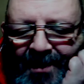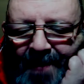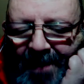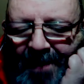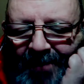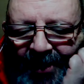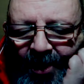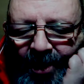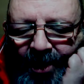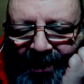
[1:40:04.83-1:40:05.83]
remember
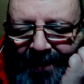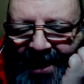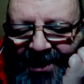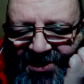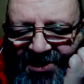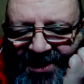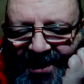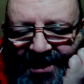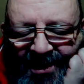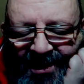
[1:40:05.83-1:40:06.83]
No Limits,
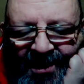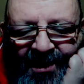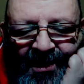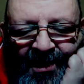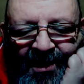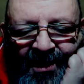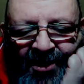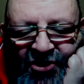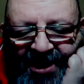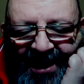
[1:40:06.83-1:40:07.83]

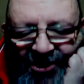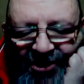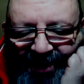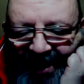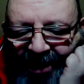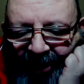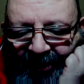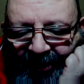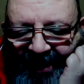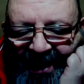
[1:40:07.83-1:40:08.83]
she actually got
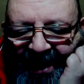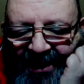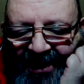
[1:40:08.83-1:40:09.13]
the gig